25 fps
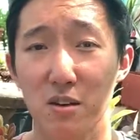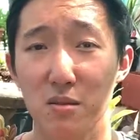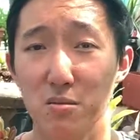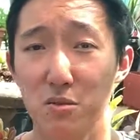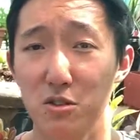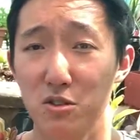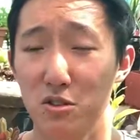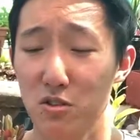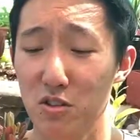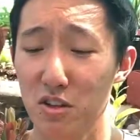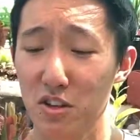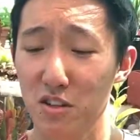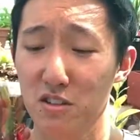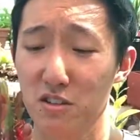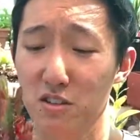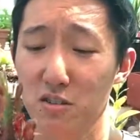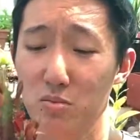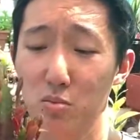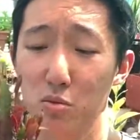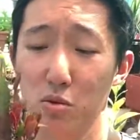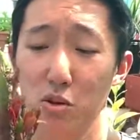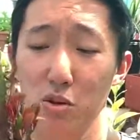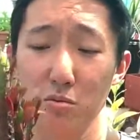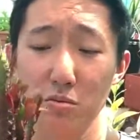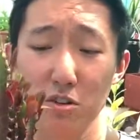So that's
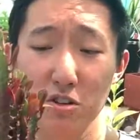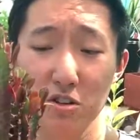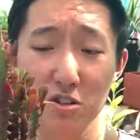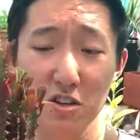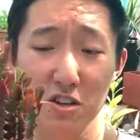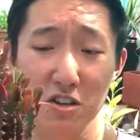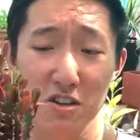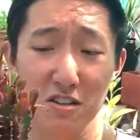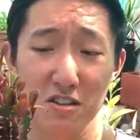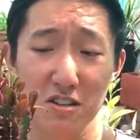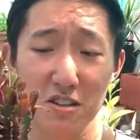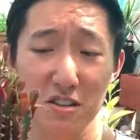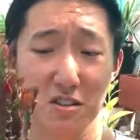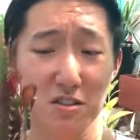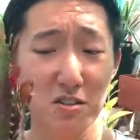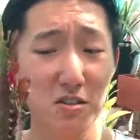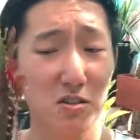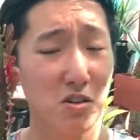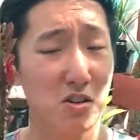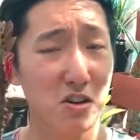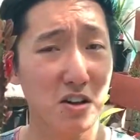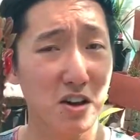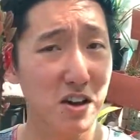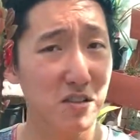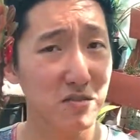pretty much it. That's
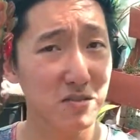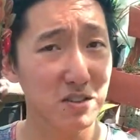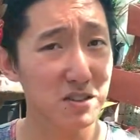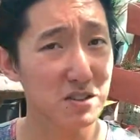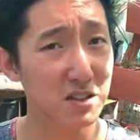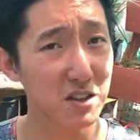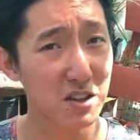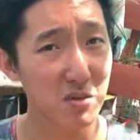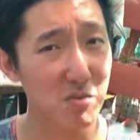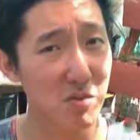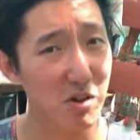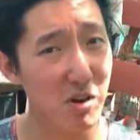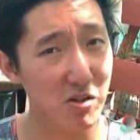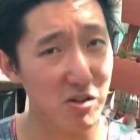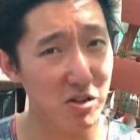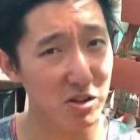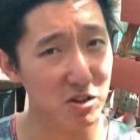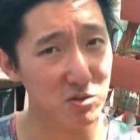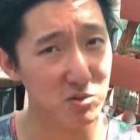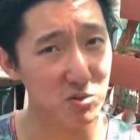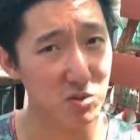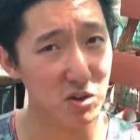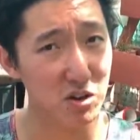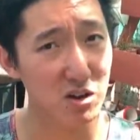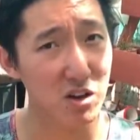all I have to say about
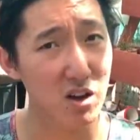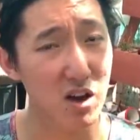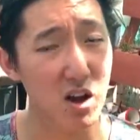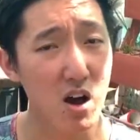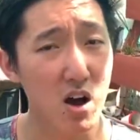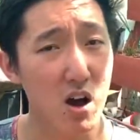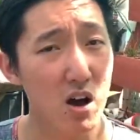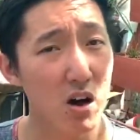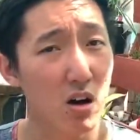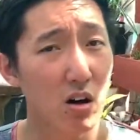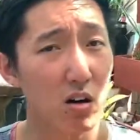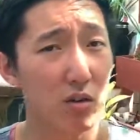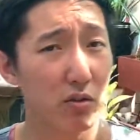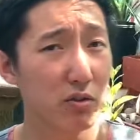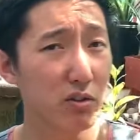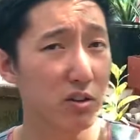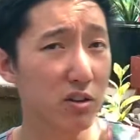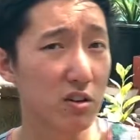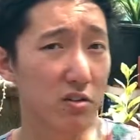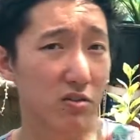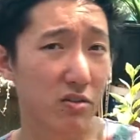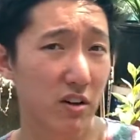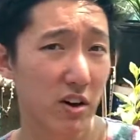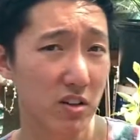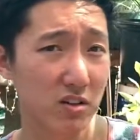this one. Hopefully
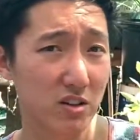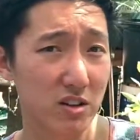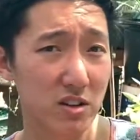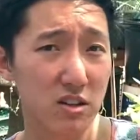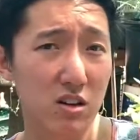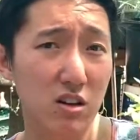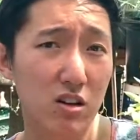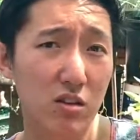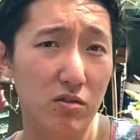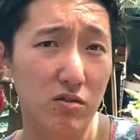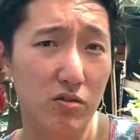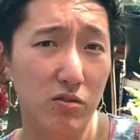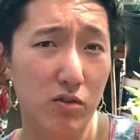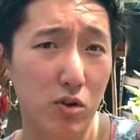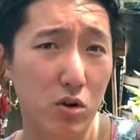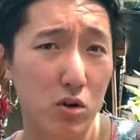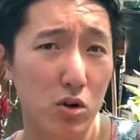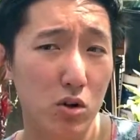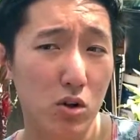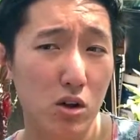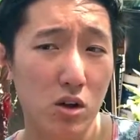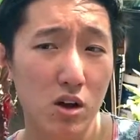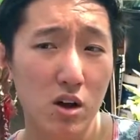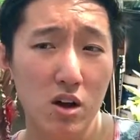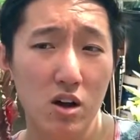you found this
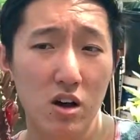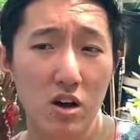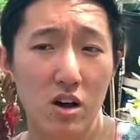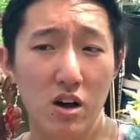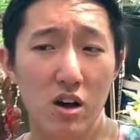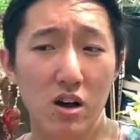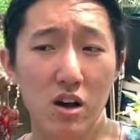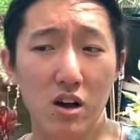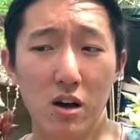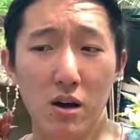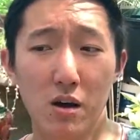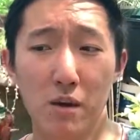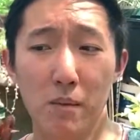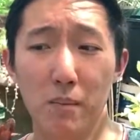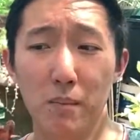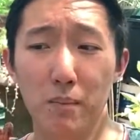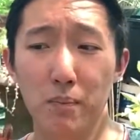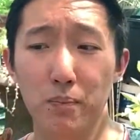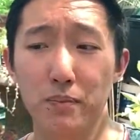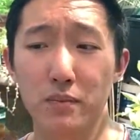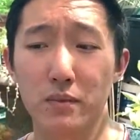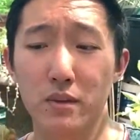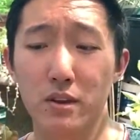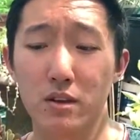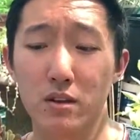helpful.
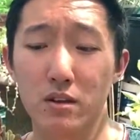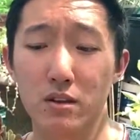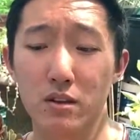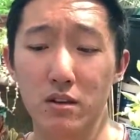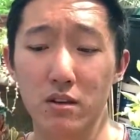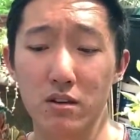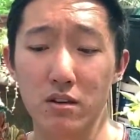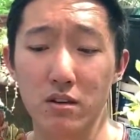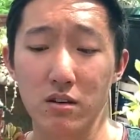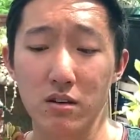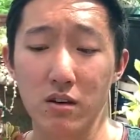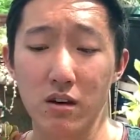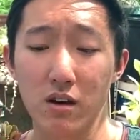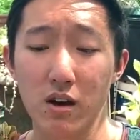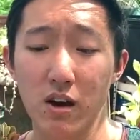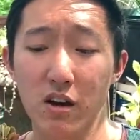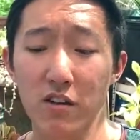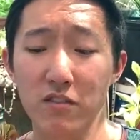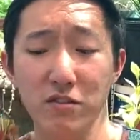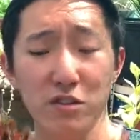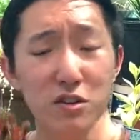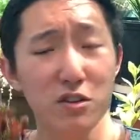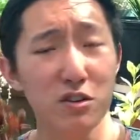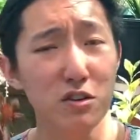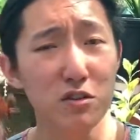I
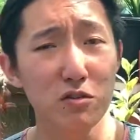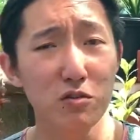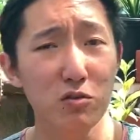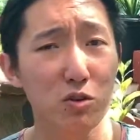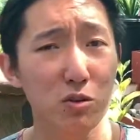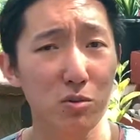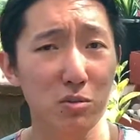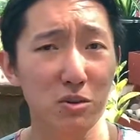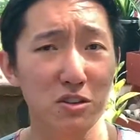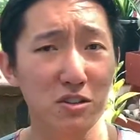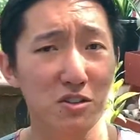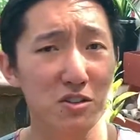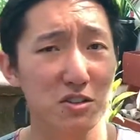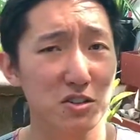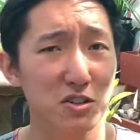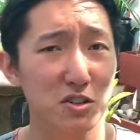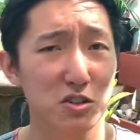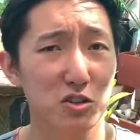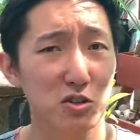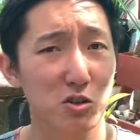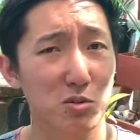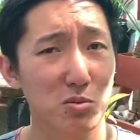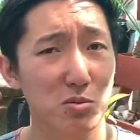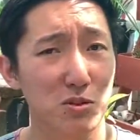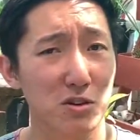feel like Euphorbias are
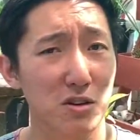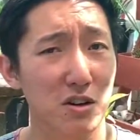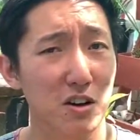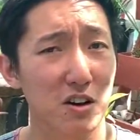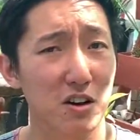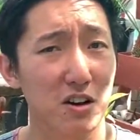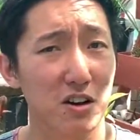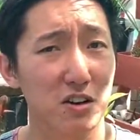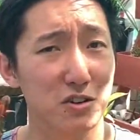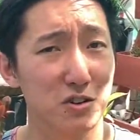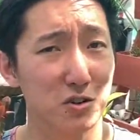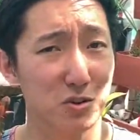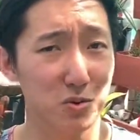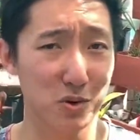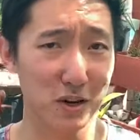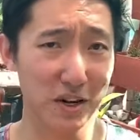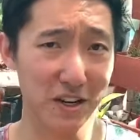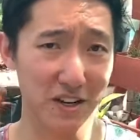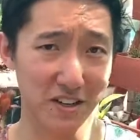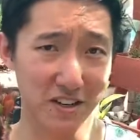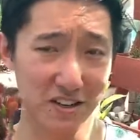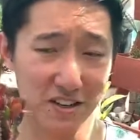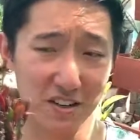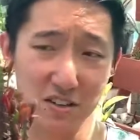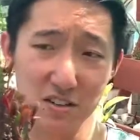just super
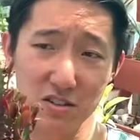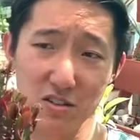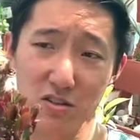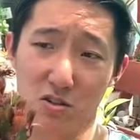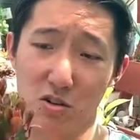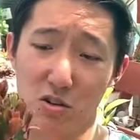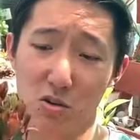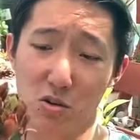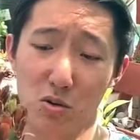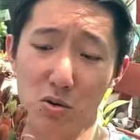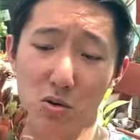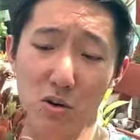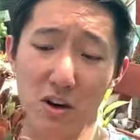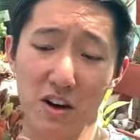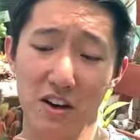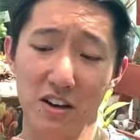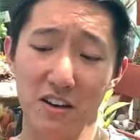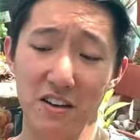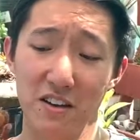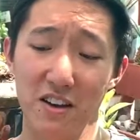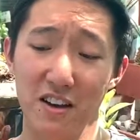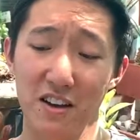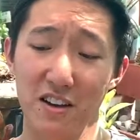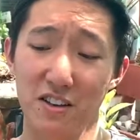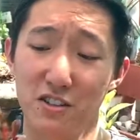underrated. So
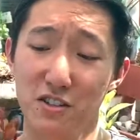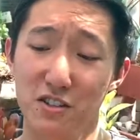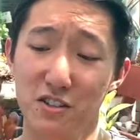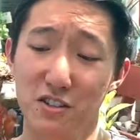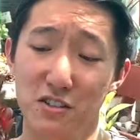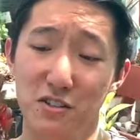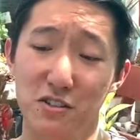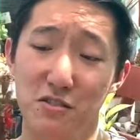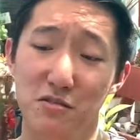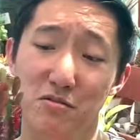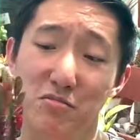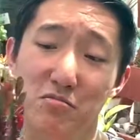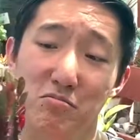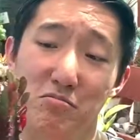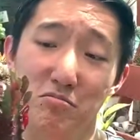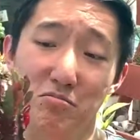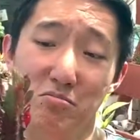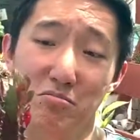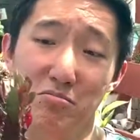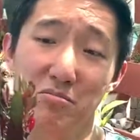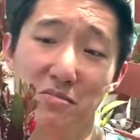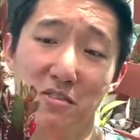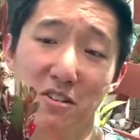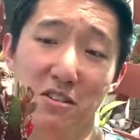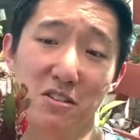I just,
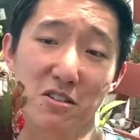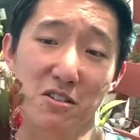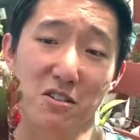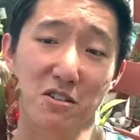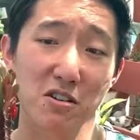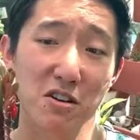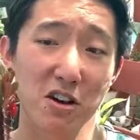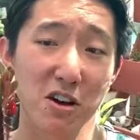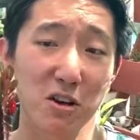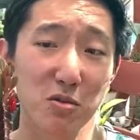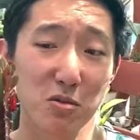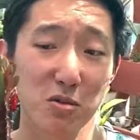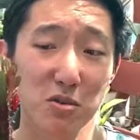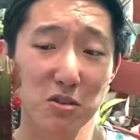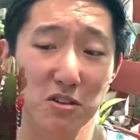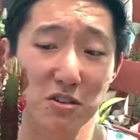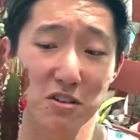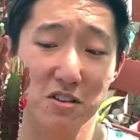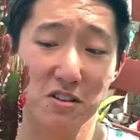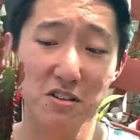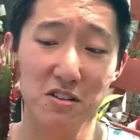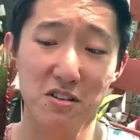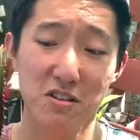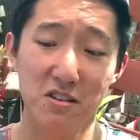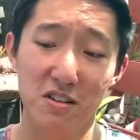I
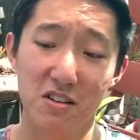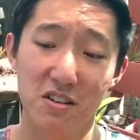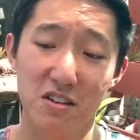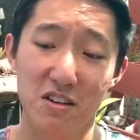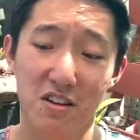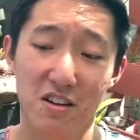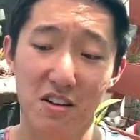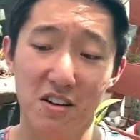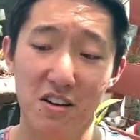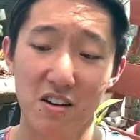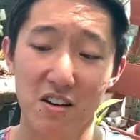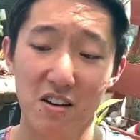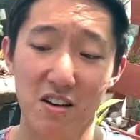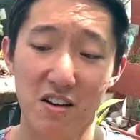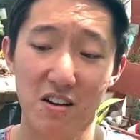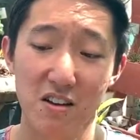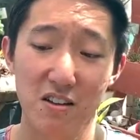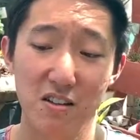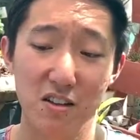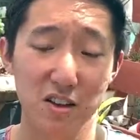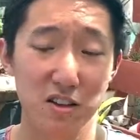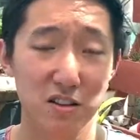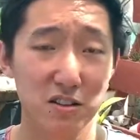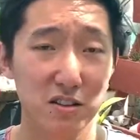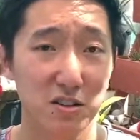really
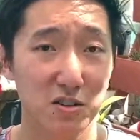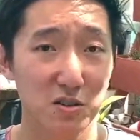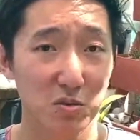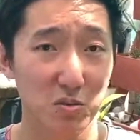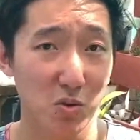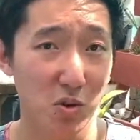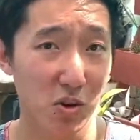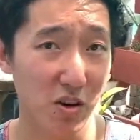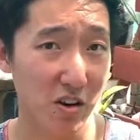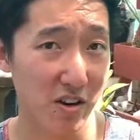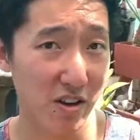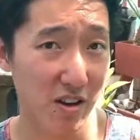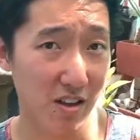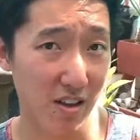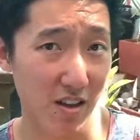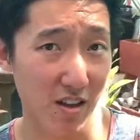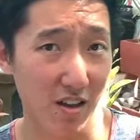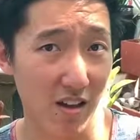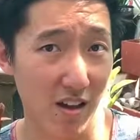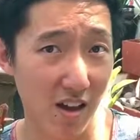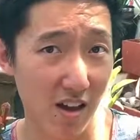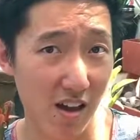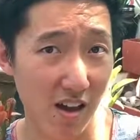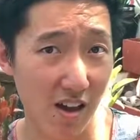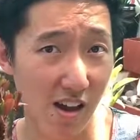like this one,
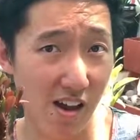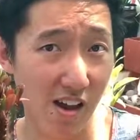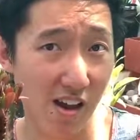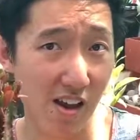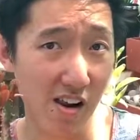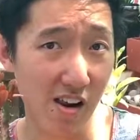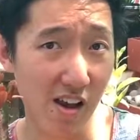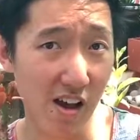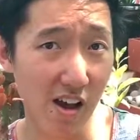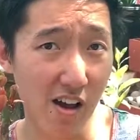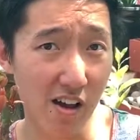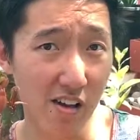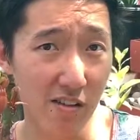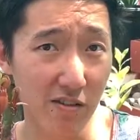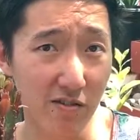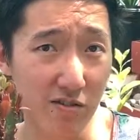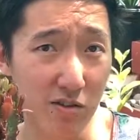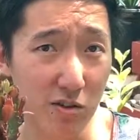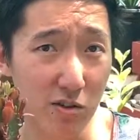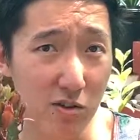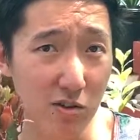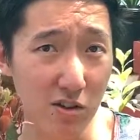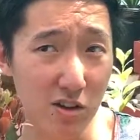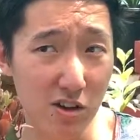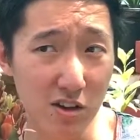and I
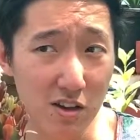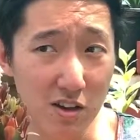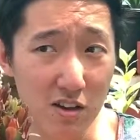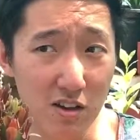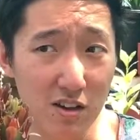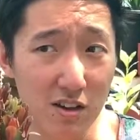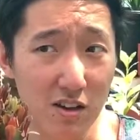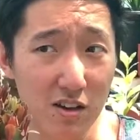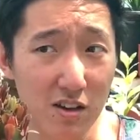feel like